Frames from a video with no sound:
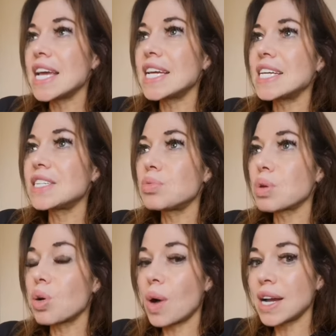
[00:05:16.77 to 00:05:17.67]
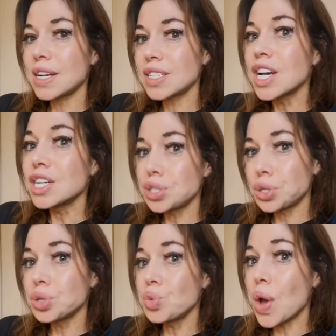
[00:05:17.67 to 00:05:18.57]
It requires
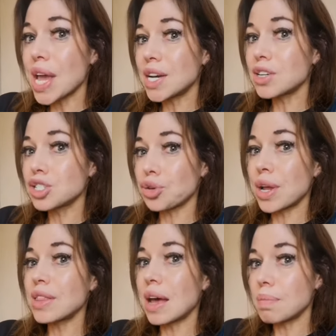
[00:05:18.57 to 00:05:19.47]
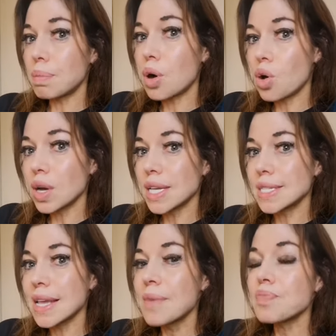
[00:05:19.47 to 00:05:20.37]
true inner strength and
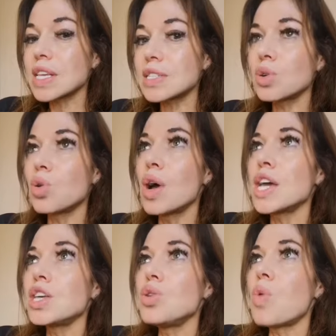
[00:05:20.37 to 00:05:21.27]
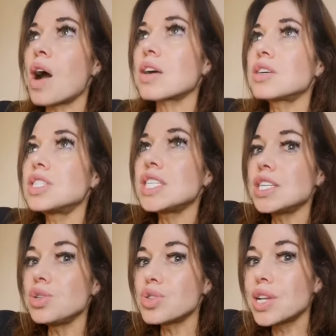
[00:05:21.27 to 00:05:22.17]
poise. So you are
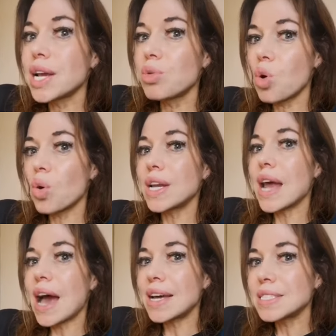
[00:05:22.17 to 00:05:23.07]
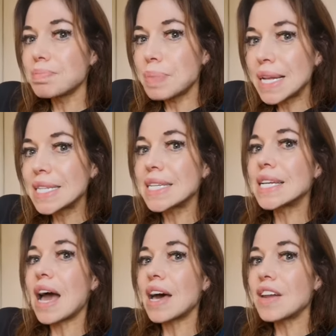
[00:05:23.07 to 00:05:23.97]
continuously growing and
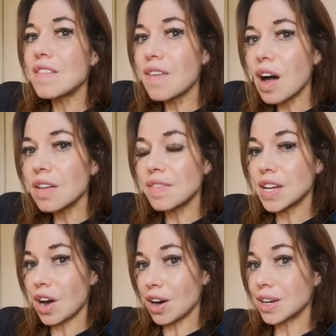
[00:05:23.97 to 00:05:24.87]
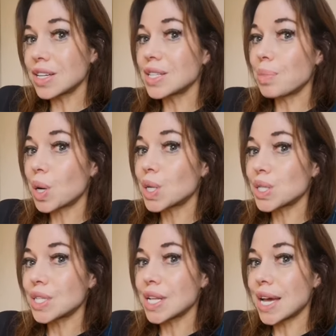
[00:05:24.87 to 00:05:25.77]
building and evolving on the
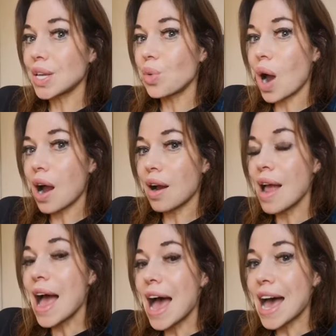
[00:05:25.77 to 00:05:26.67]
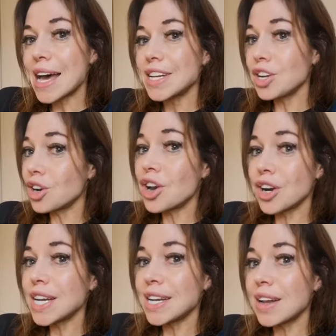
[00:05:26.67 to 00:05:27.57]
person that you are. And you're
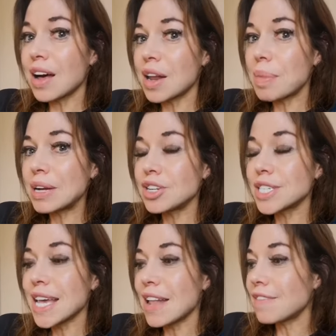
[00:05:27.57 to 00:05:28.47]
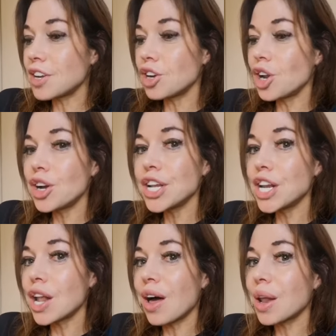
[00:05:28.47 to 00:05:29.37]
learning a lot about yourself. You're learning
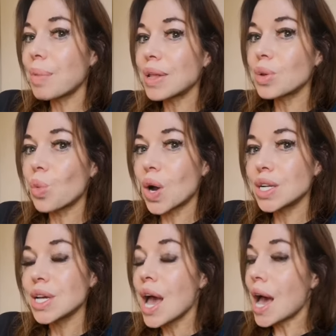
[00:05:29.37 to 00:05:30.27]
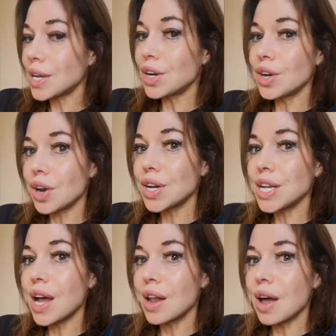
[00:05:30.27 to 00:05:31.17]
a lot about the world, and you're
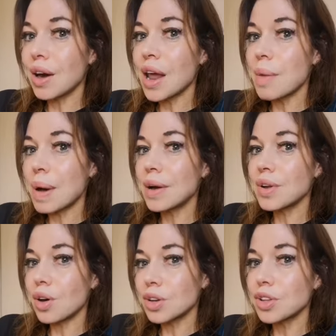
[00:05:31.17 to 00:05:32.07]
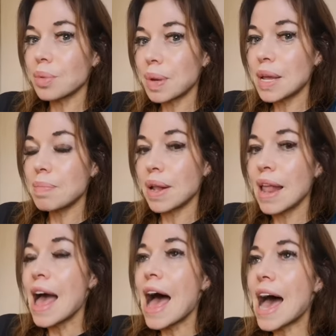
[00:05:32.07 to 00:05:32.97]
learning a lot about other people.
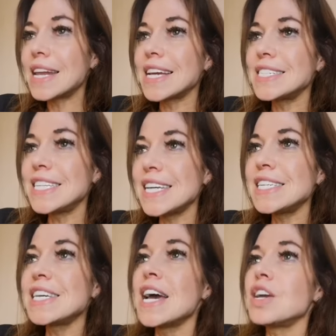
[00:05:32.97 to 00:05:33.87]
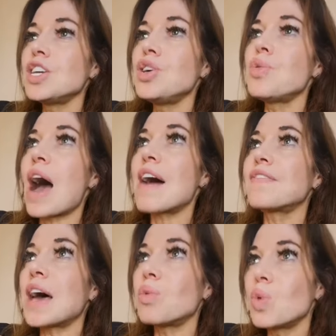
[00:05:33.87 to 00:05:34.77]
And indeed, you have
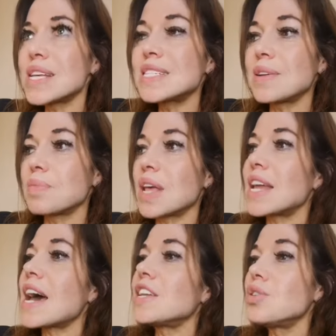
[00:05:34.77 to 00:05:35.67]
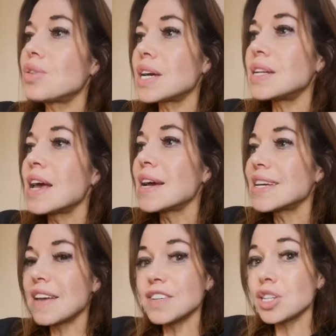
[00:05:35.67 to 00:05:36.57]
that wisdom then, and you can
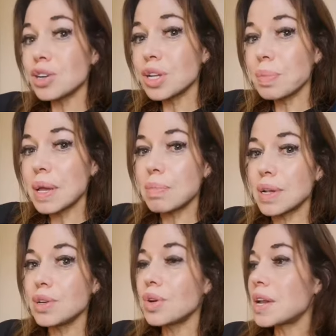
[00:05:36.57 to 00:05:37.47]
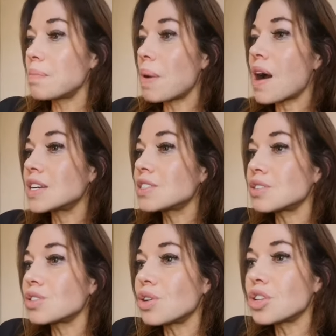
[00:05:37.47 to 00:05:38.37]
give it to other people. You can impart
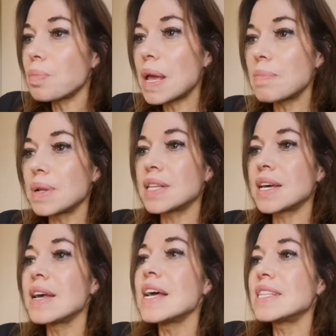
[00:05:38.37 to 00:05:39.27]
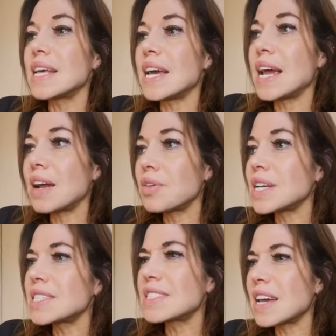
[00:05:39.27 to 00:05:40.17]
onto other people the
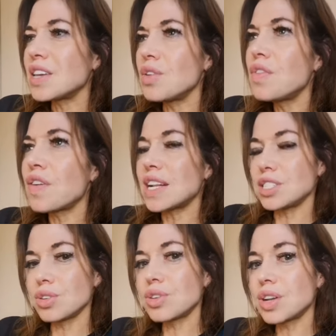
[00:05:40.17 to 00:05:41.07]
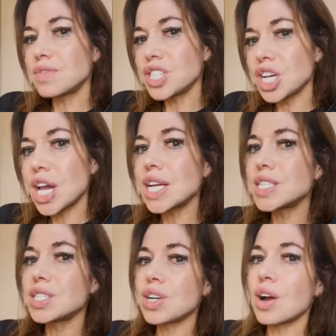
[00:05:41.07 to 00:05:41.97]
areas that you felt you could have
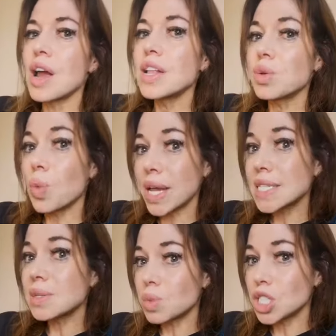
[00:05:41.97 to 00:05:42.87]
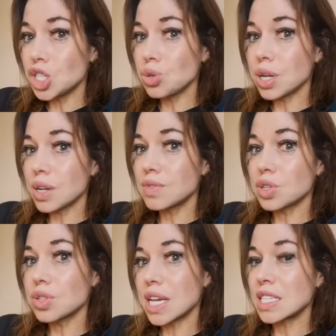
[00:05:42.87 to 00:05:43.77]
changed, or the ways in which you could have
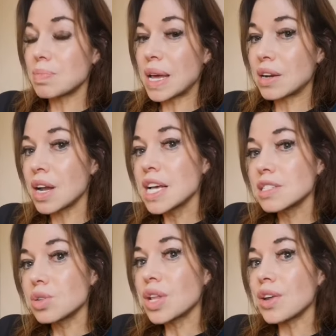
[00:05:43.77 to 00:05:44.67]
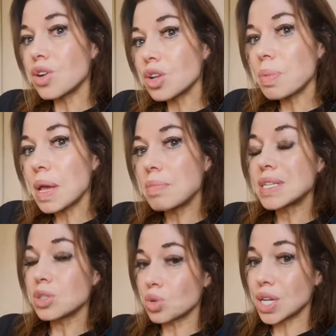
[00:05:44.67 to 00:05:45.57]
done things better, so that other people
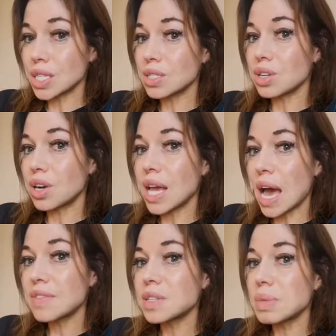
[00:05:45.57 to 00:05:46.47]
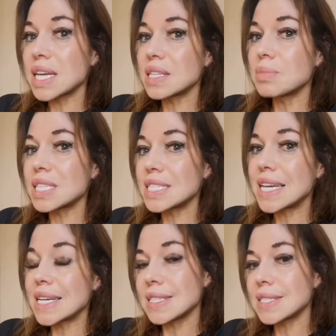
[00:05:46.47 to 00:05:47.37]
don't necessarily have to make the
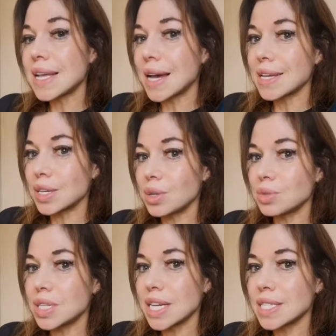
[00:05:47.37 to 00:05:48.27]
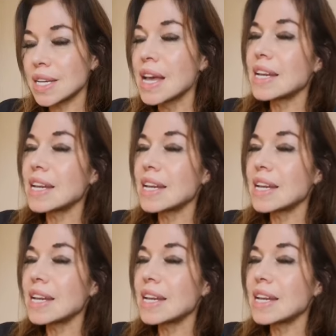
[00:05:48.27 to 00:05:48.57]
mistakes that you did.